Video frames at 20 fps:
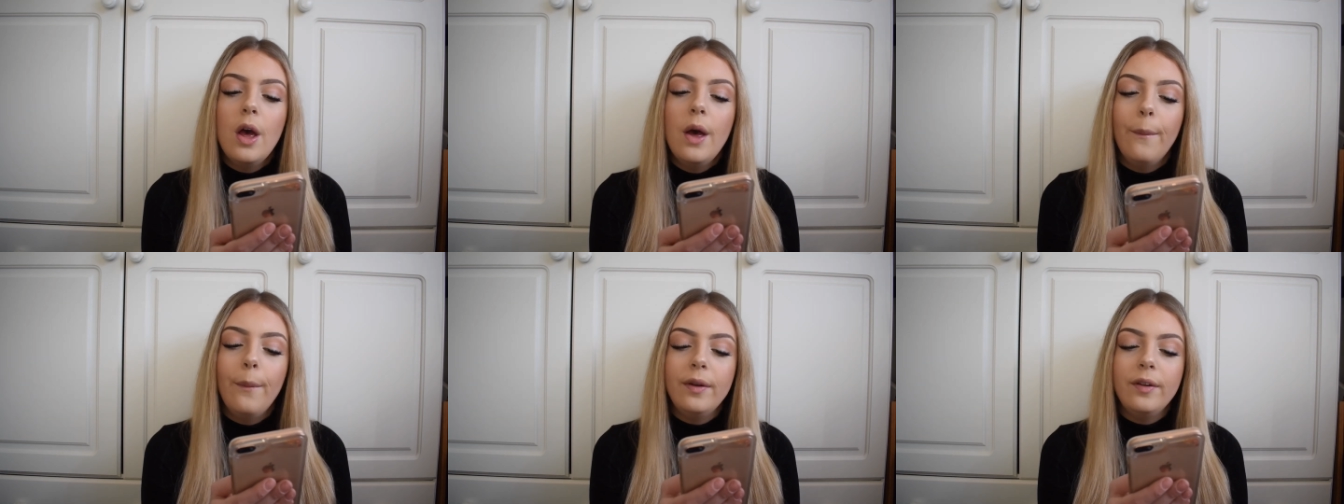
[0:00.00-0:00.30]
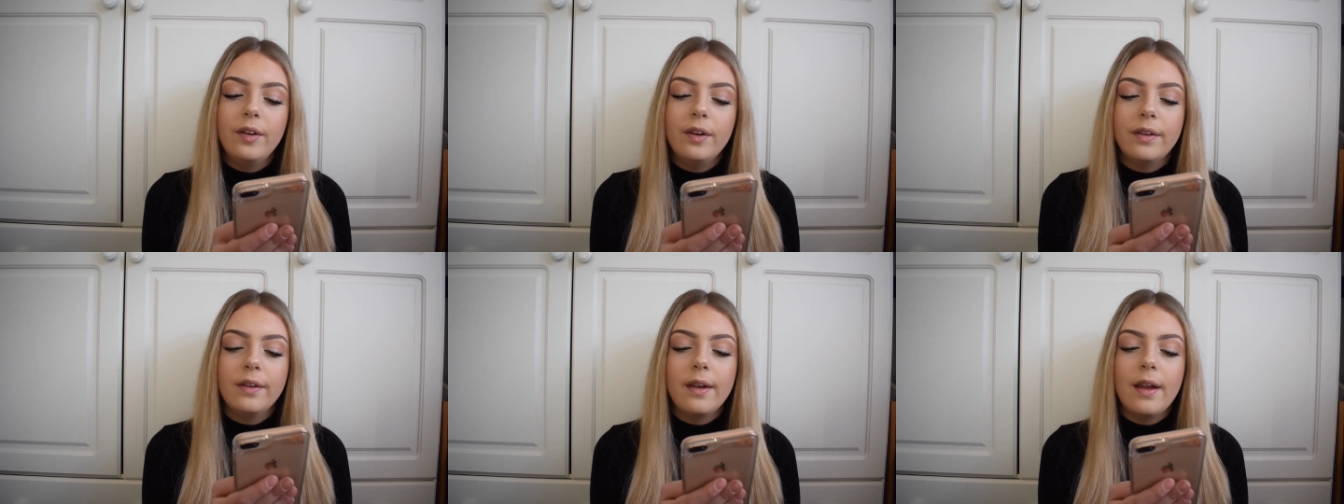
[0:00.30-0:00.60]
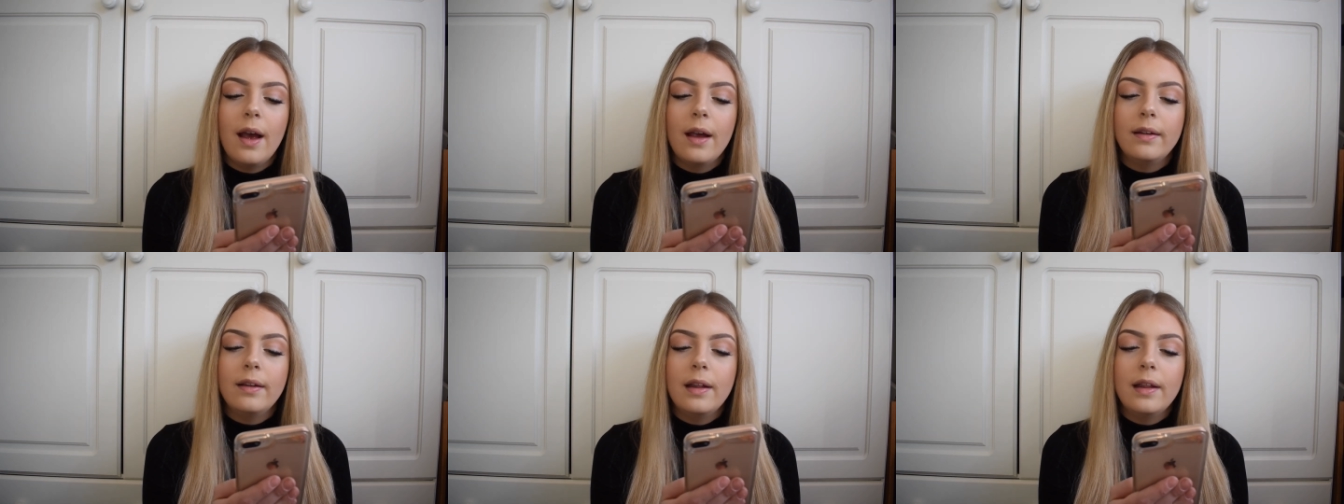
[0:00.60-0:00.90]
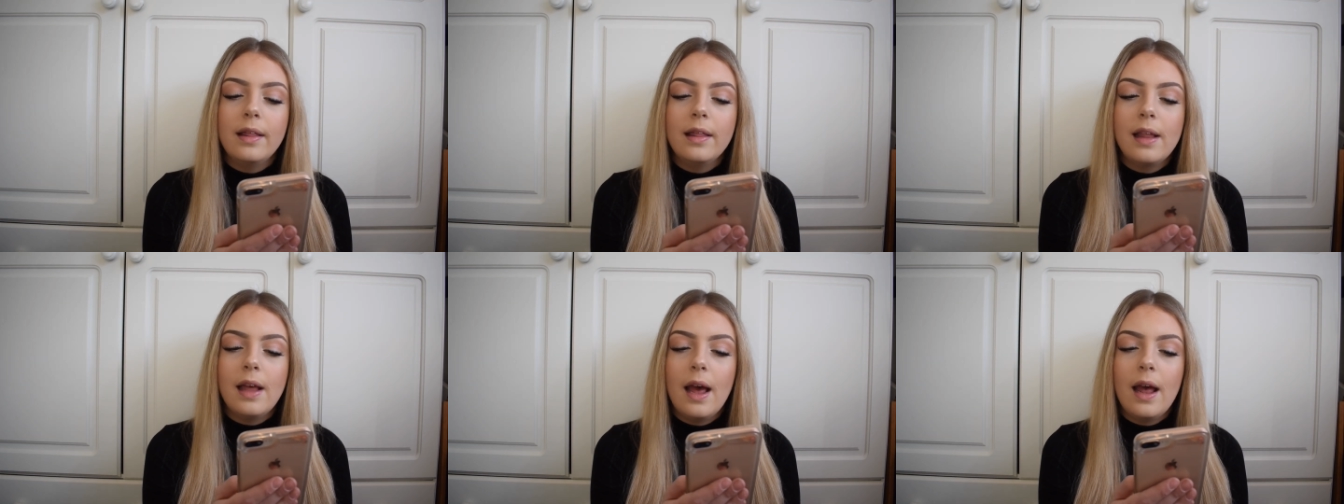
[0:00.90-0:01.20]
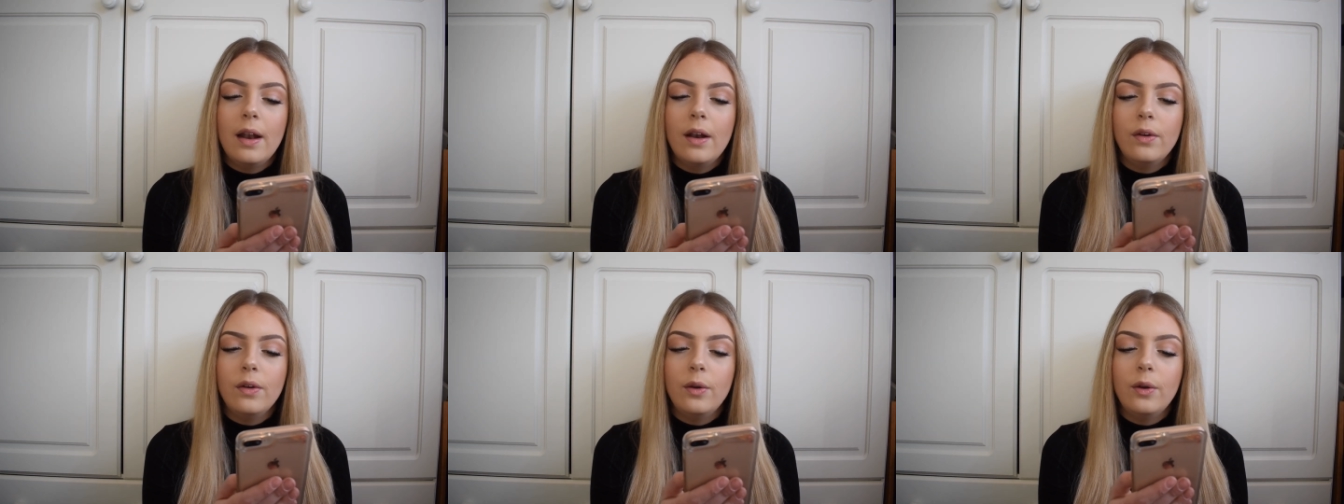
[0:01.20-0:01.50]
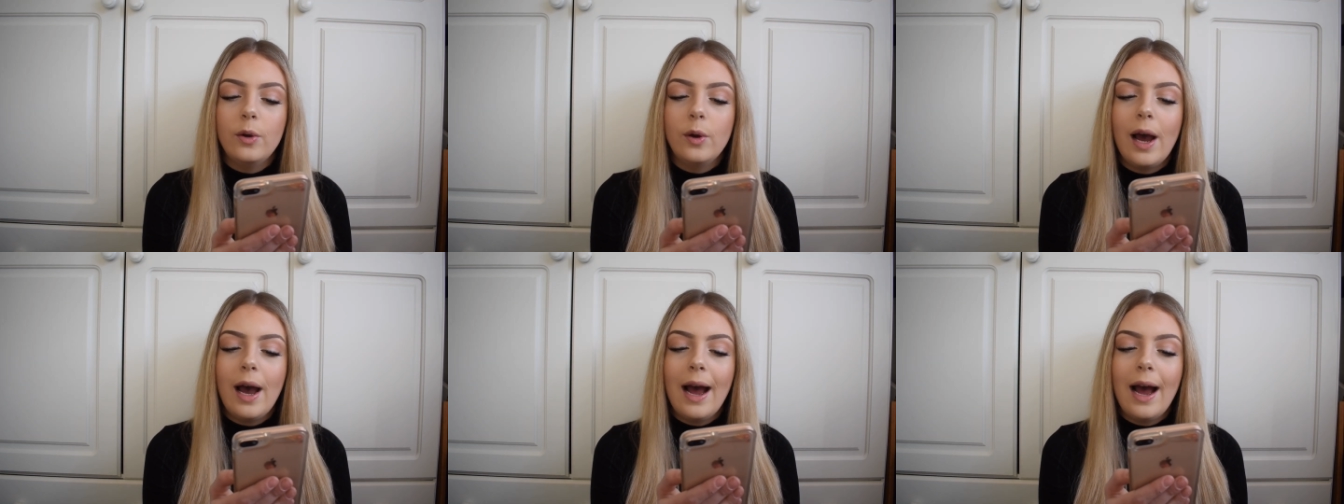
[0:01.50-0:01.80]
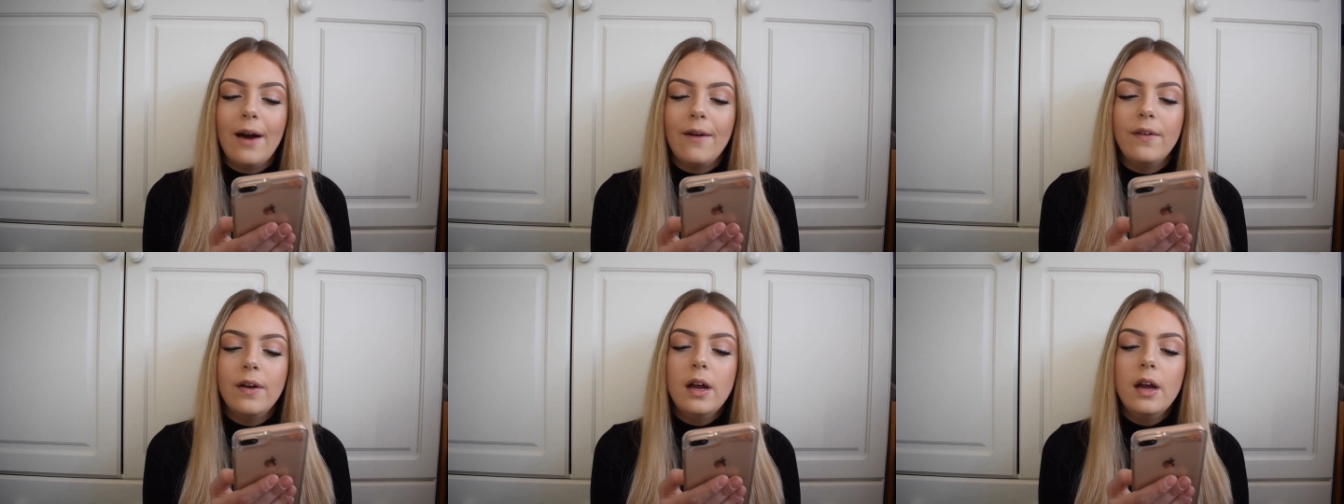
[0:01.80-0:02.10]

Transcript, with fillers: which is nice. And then you have